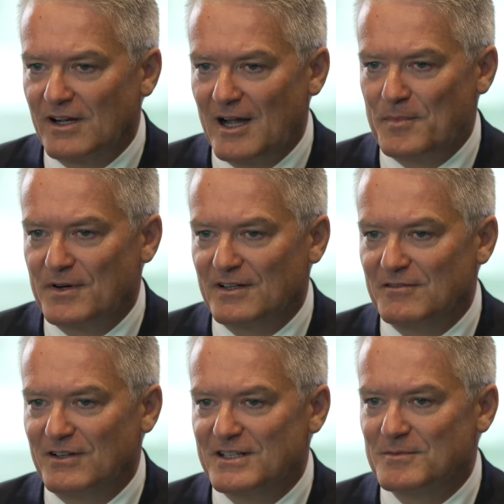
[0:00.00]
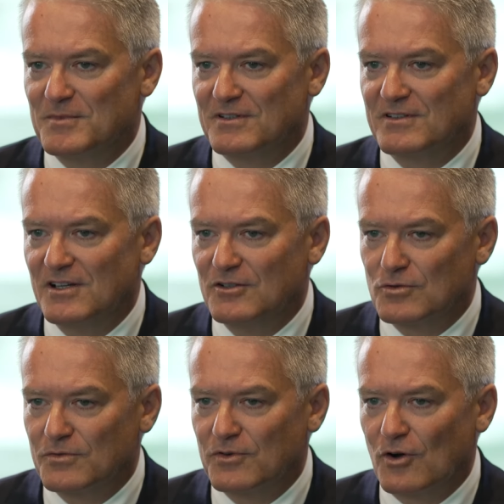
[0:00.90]
capital investment
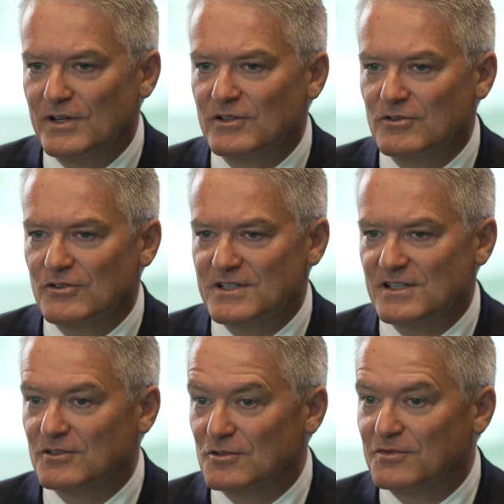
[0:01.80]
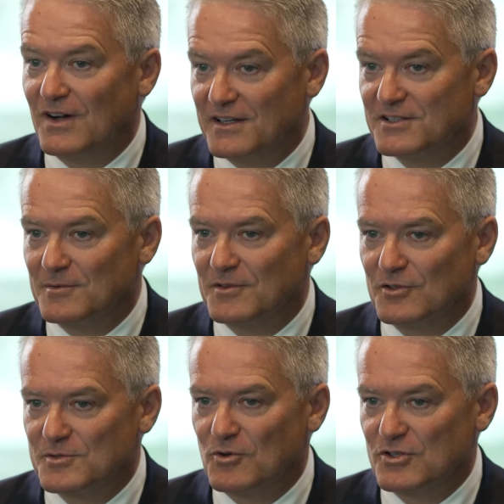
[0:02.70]
to flow into New Zealand to fund some of
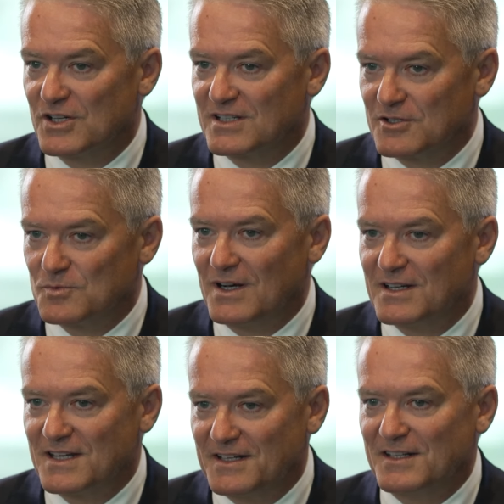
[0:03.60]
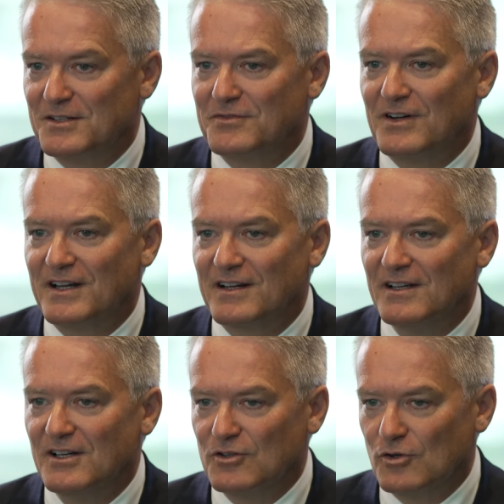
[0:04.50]
those projects, as well as identifying
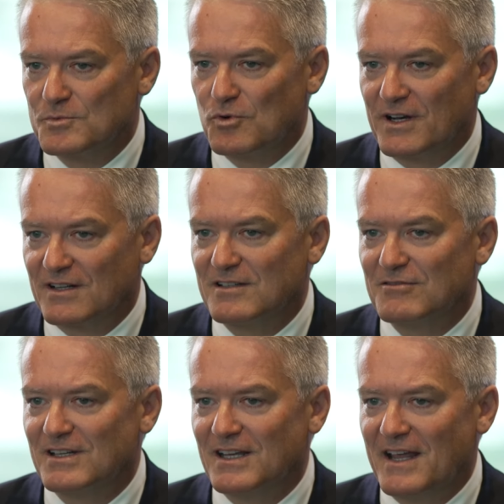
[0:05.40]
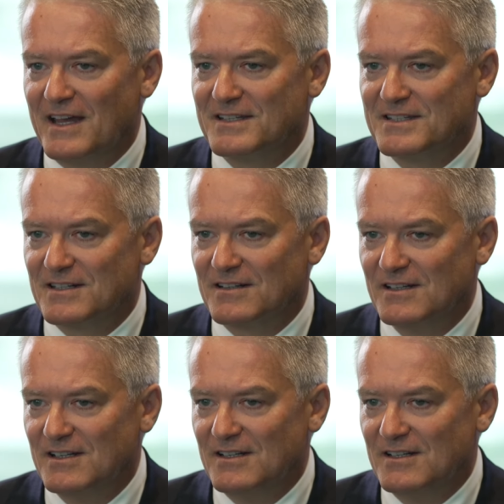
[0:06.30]
those productivity enhancing